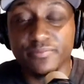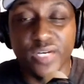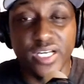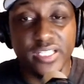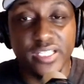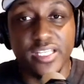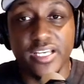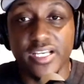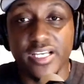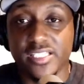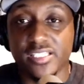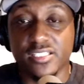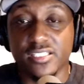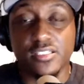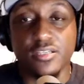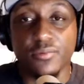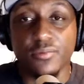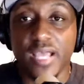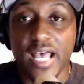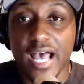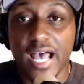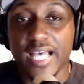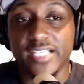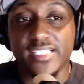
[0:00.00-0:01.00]
But there's some
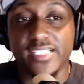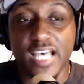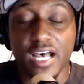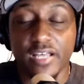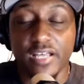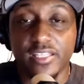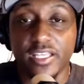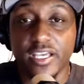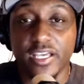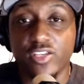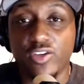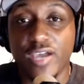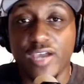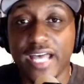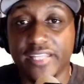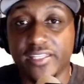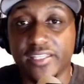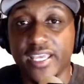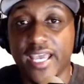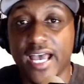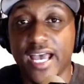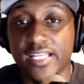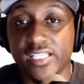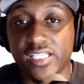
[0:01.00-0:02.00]
guys out there. You got
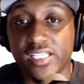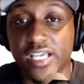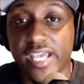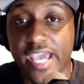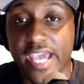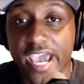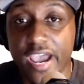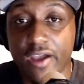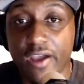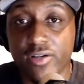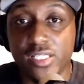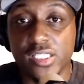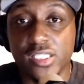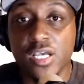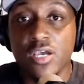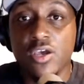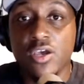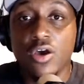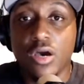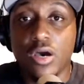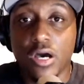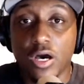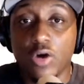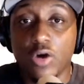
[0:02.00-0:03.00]
Deontay Harris,
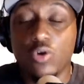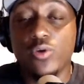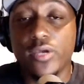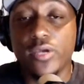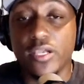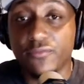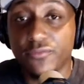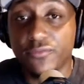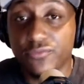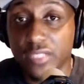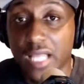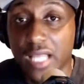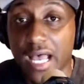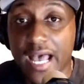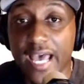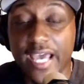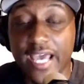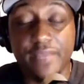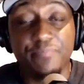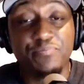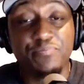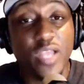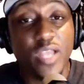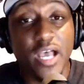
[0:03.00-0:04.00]
who can fly.